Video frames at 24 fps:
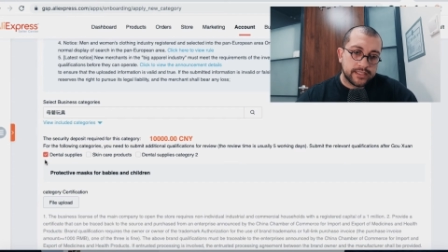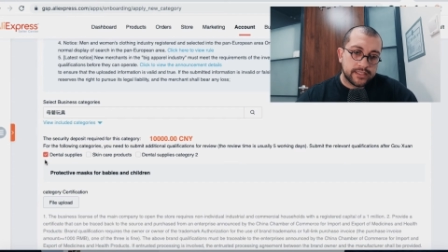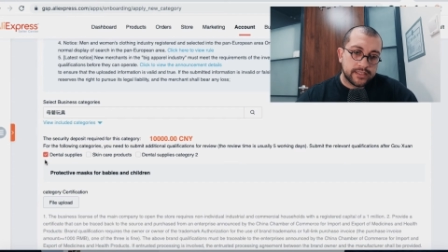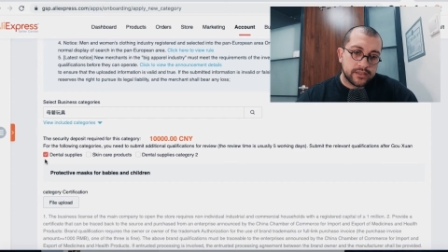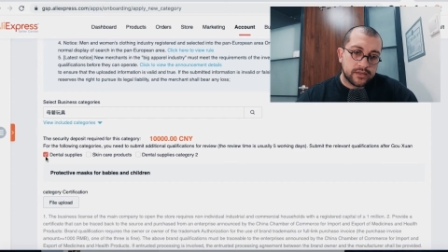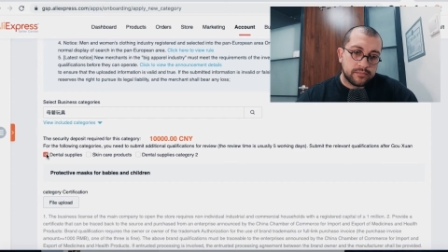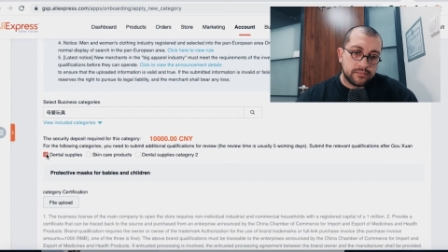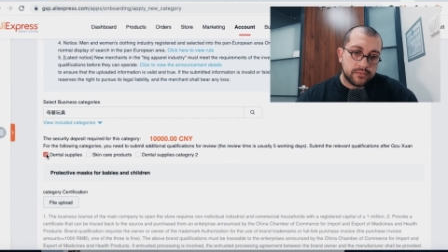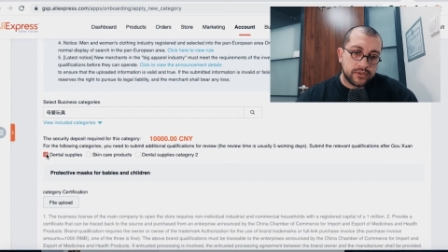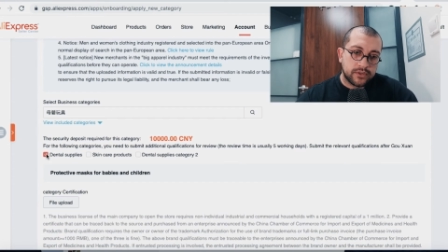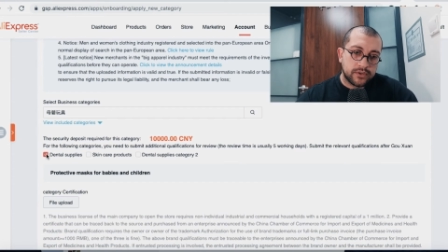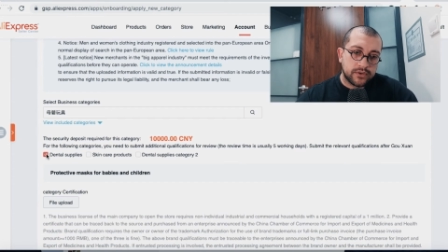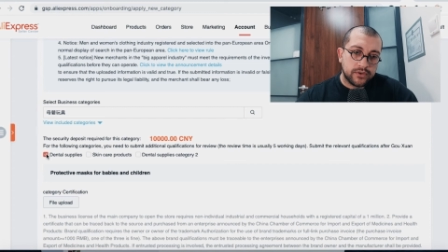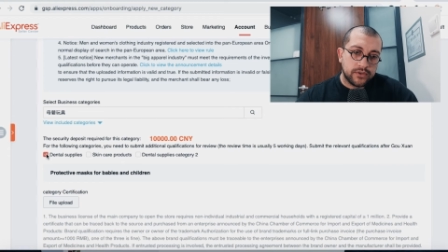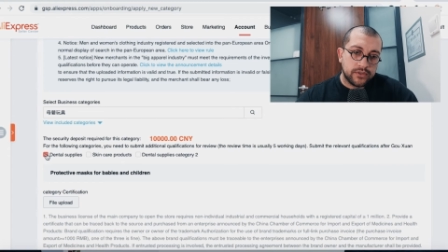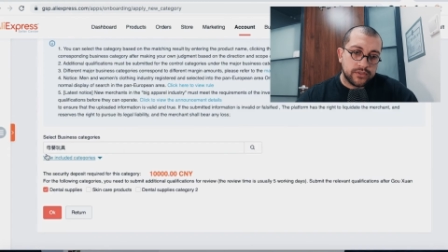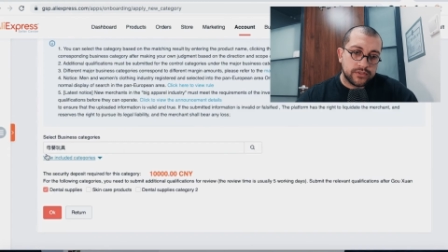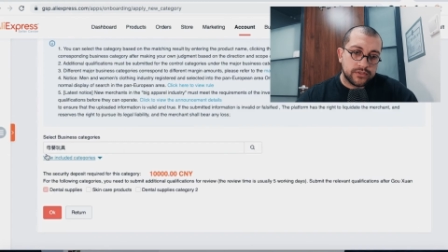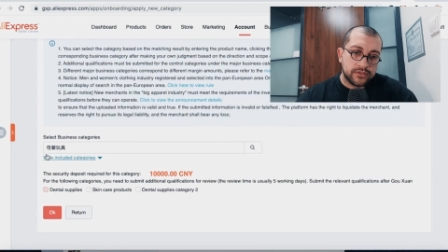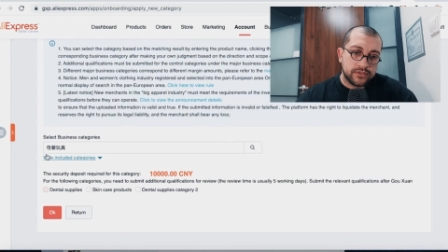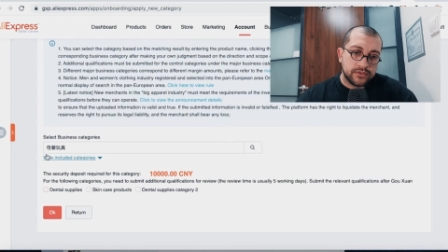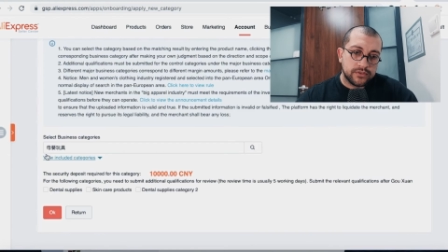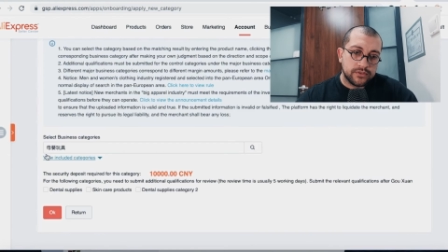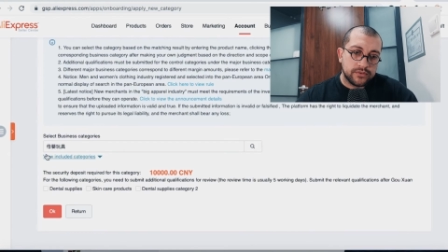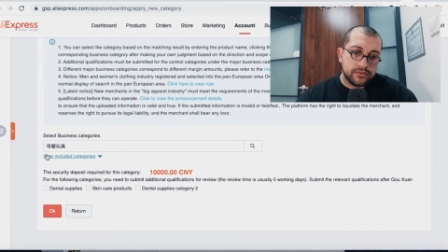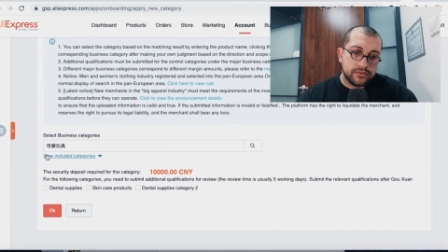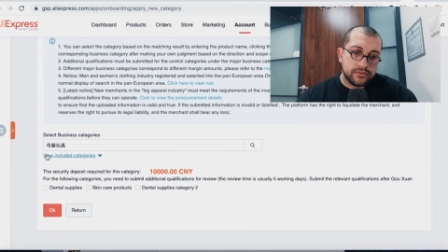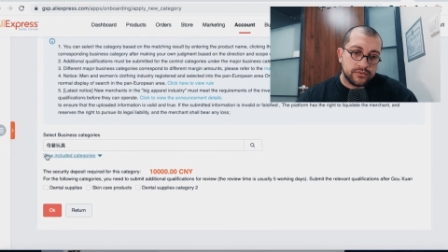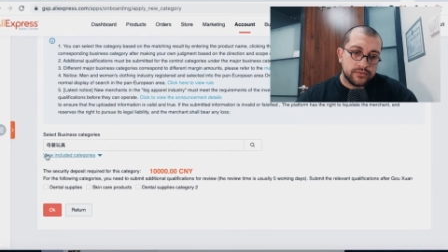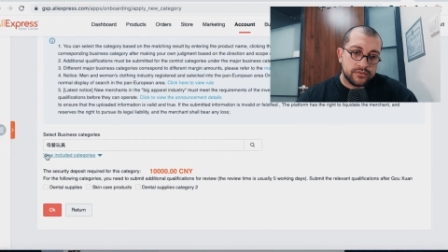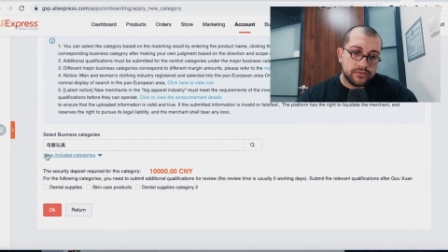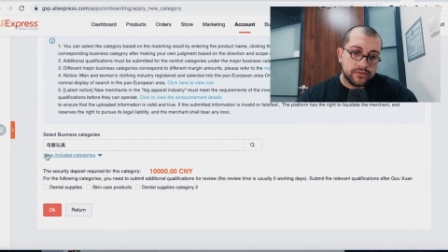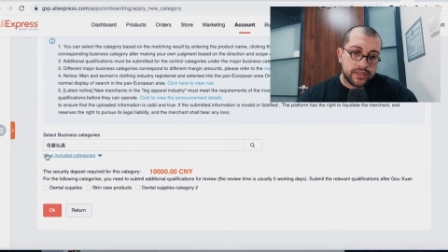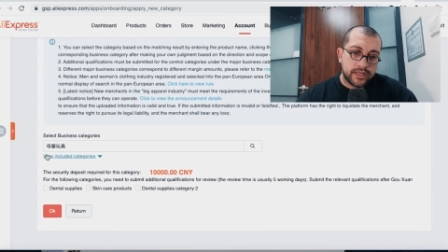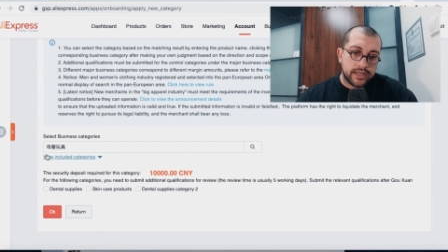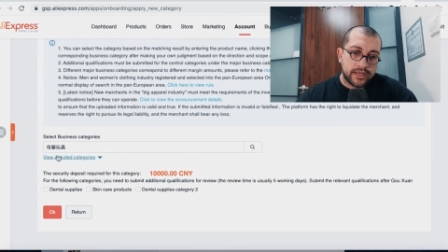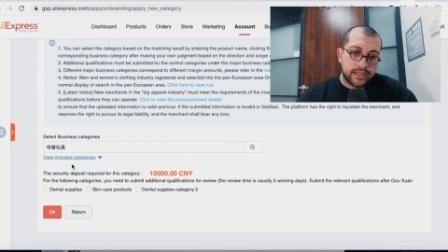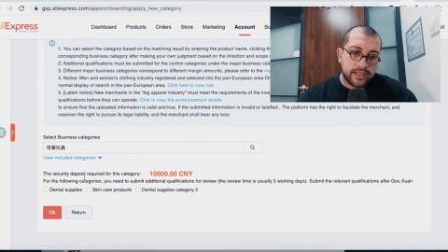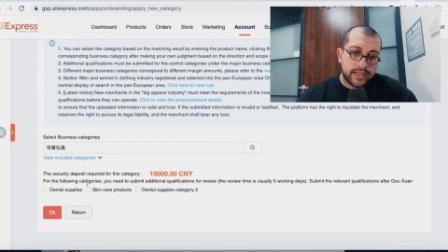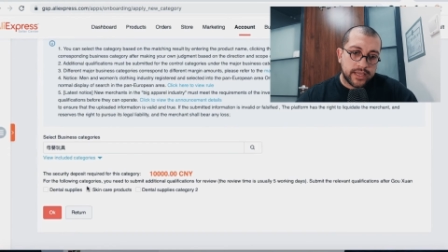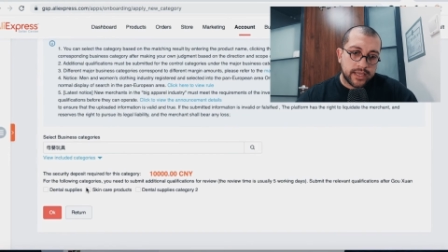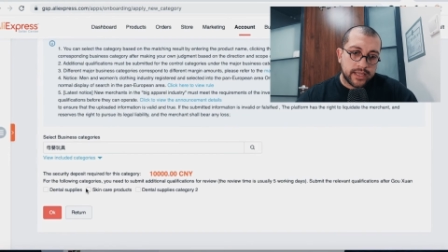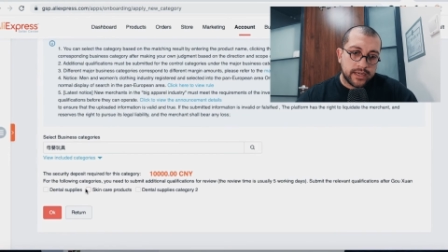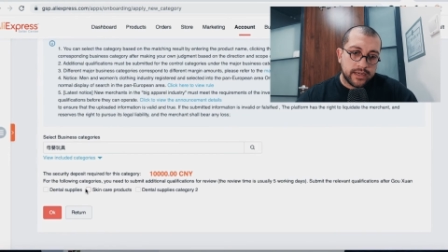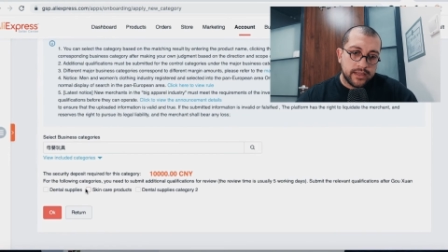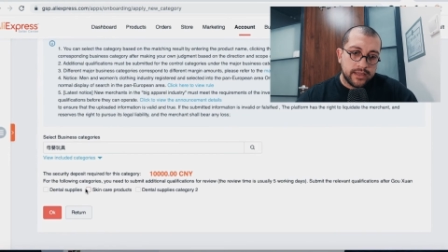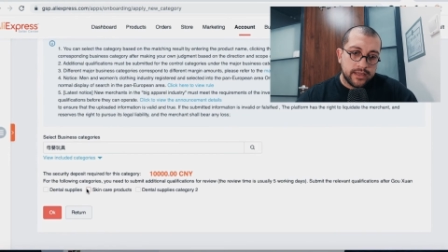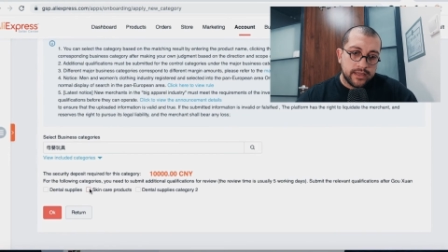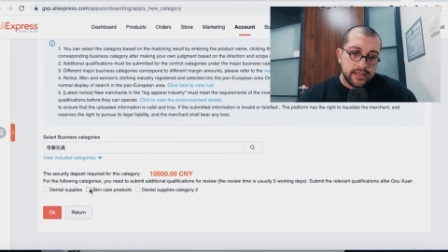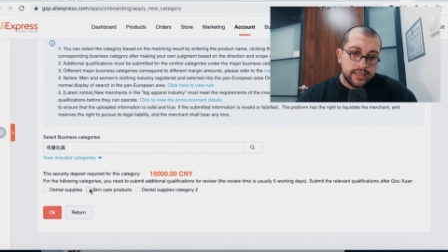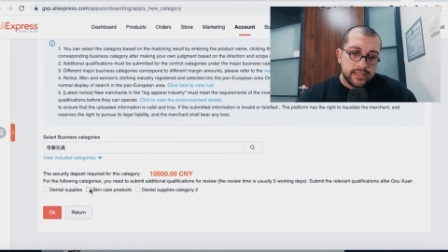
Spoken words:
so I'm not going to do that again.